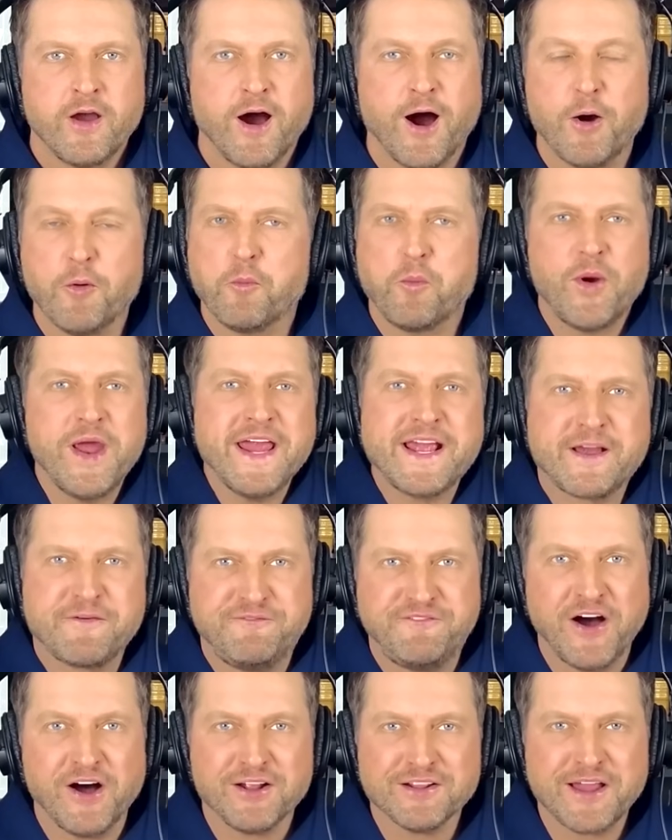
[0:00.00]
A week
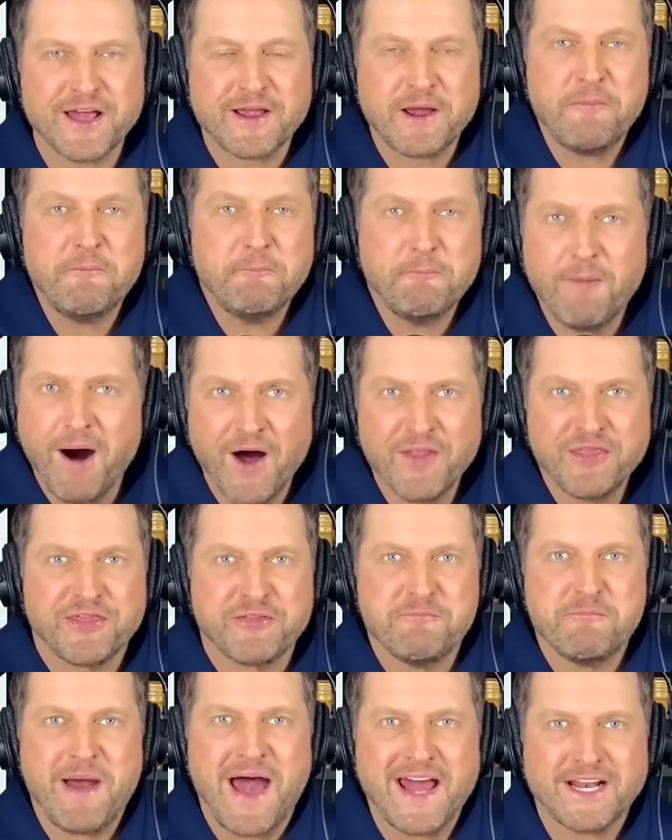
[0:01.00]
felt like a month,
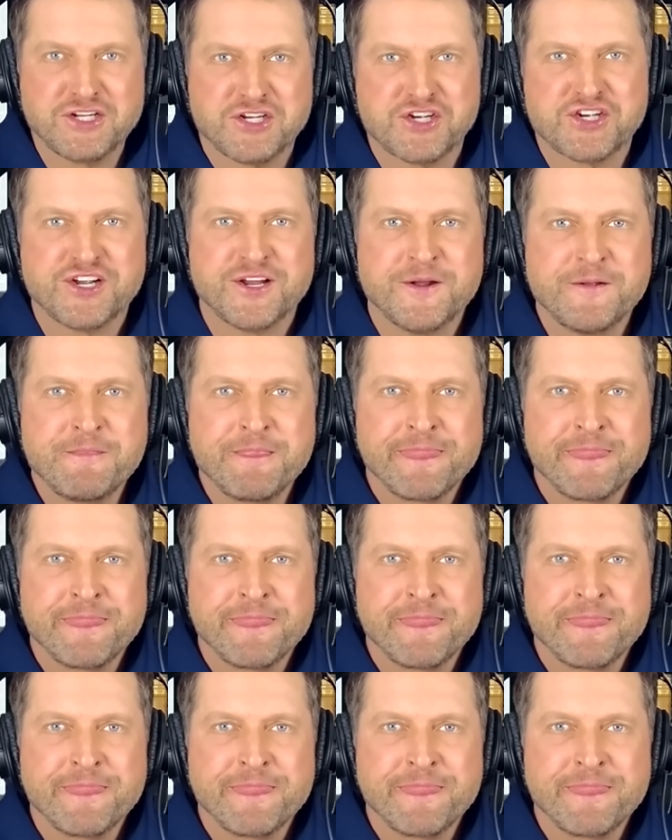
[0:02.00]
Muench.